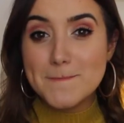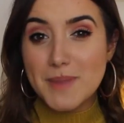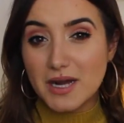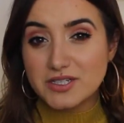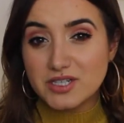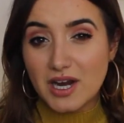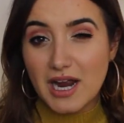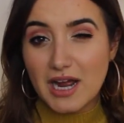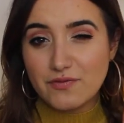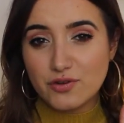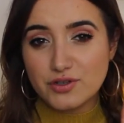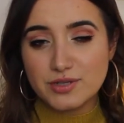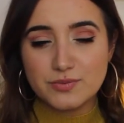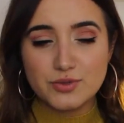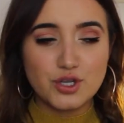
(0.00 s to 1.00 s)
but I have
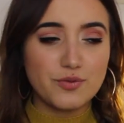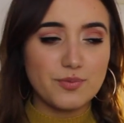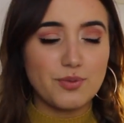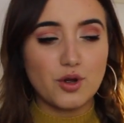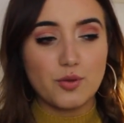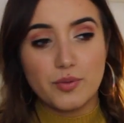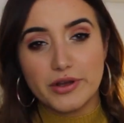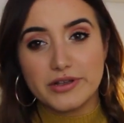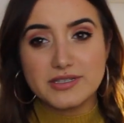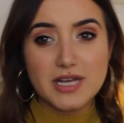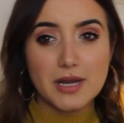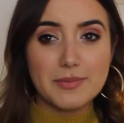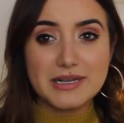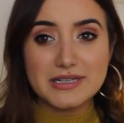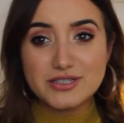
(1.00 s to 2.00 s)
got some new blog posts
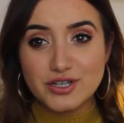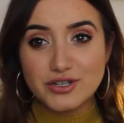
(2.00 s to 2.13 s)
coming,